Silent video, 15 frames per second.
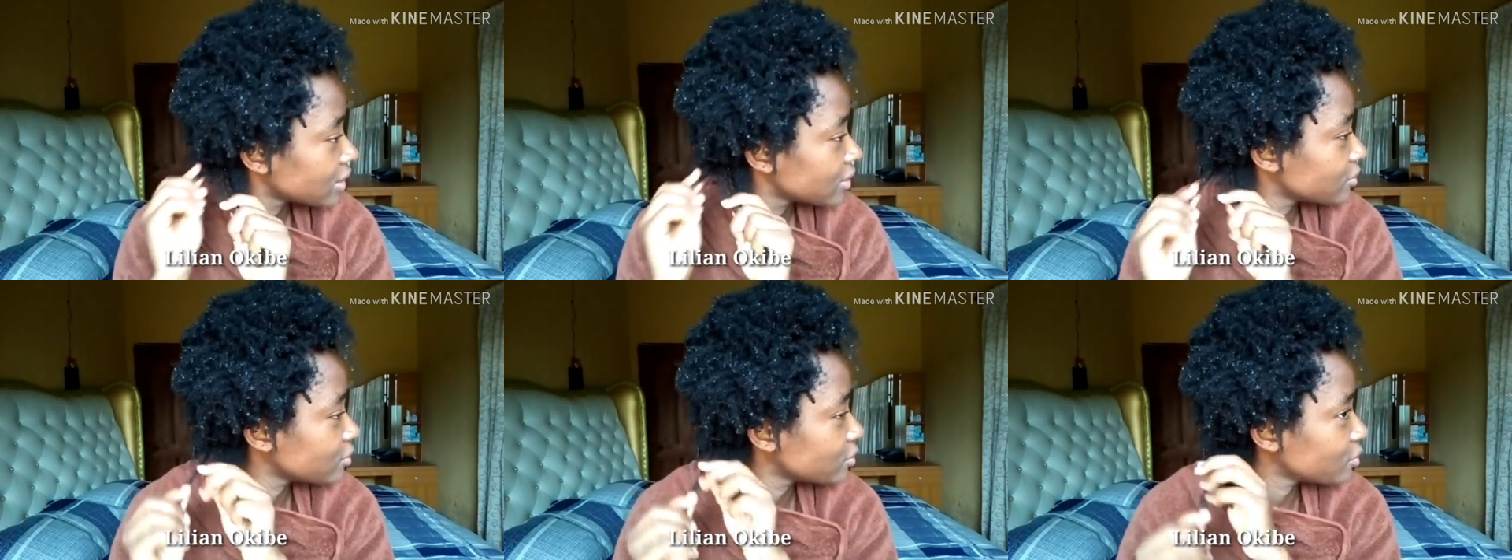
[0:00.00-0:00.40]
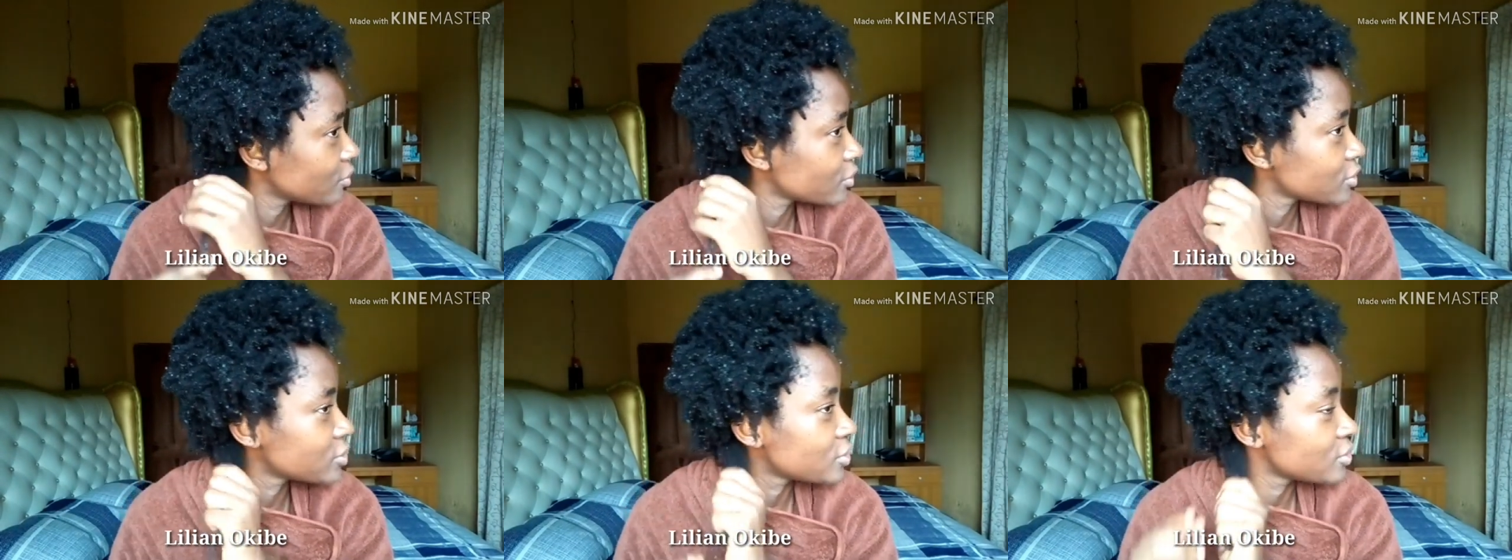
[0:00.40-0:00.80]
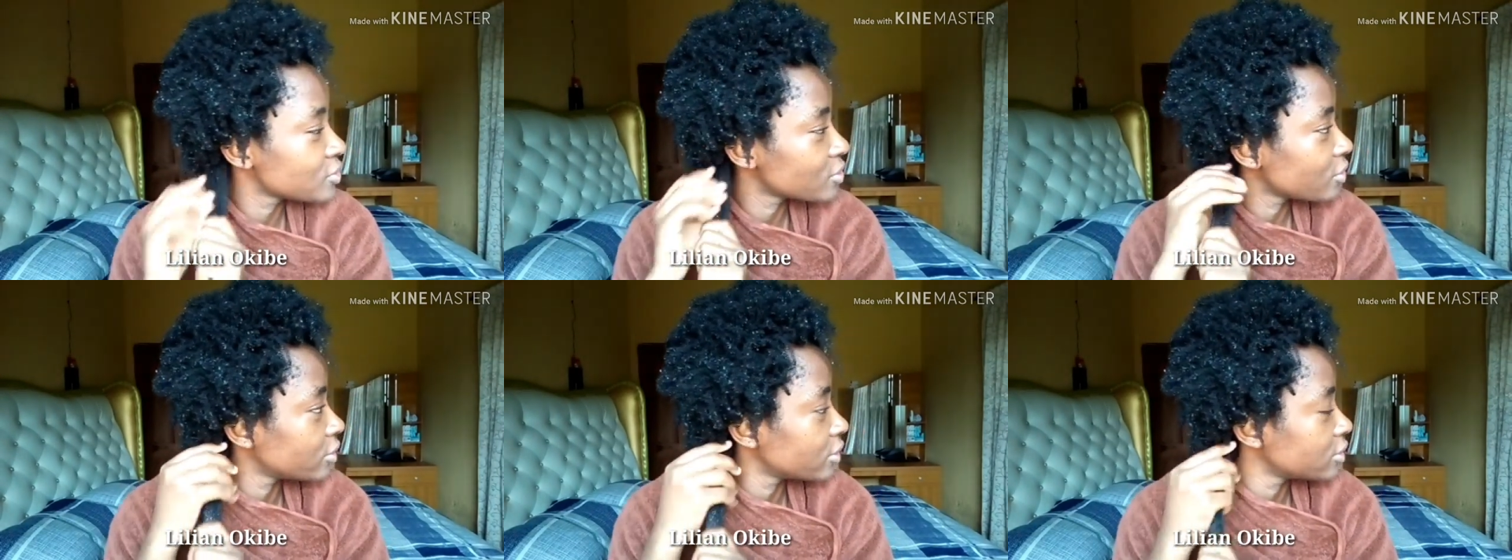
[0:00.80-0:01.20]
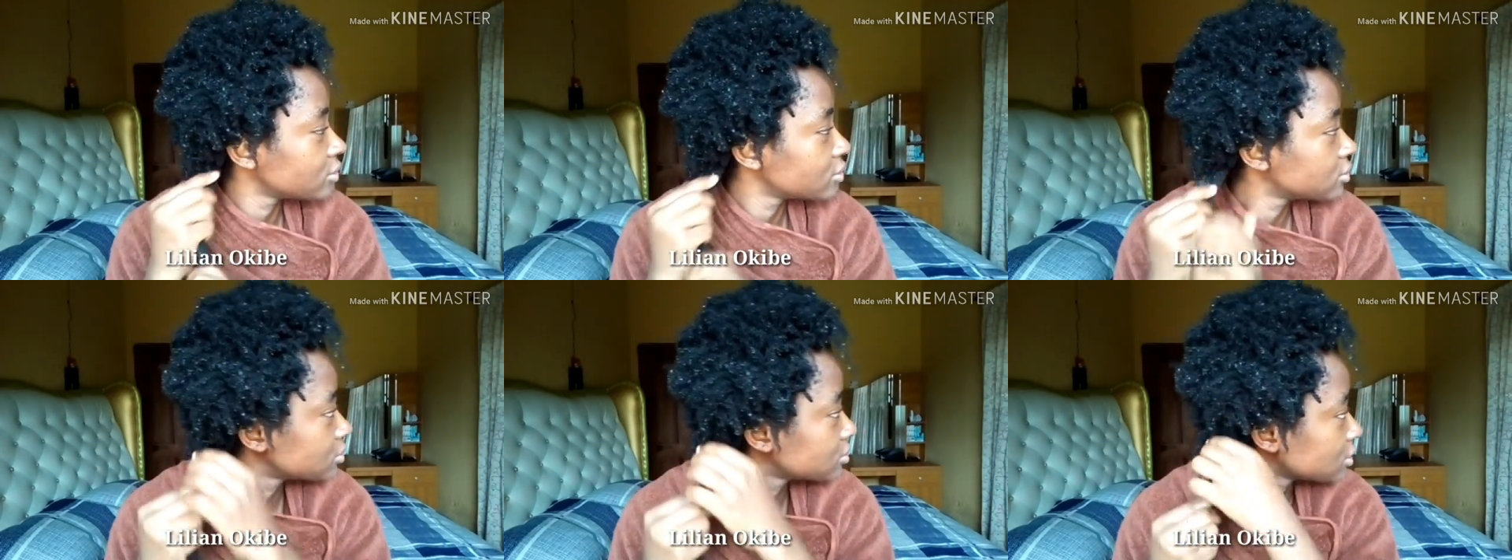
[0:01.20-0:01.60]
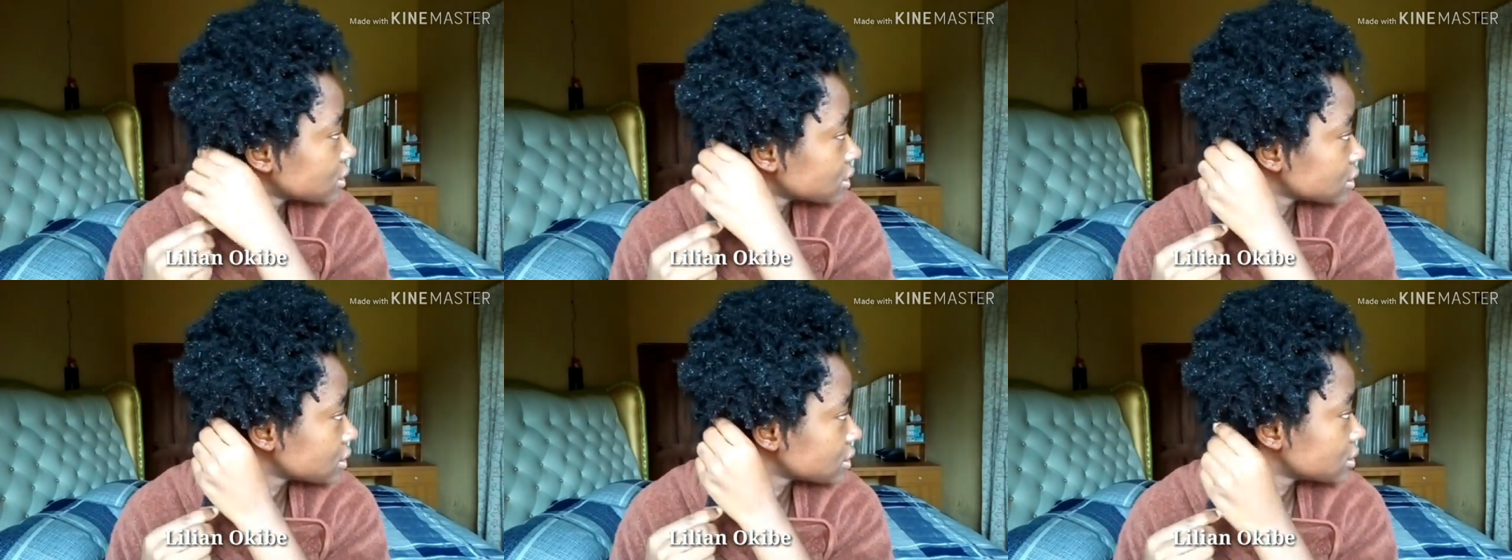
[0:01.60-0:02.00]
I don't want to use oil
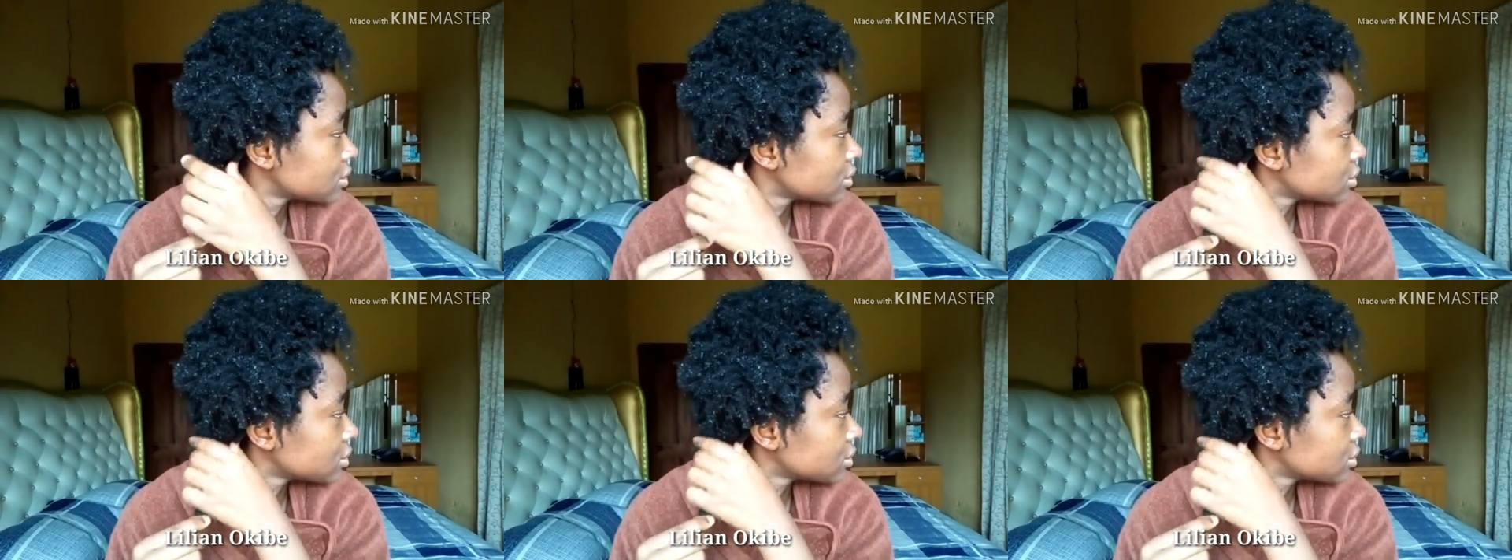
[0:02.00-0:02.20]
because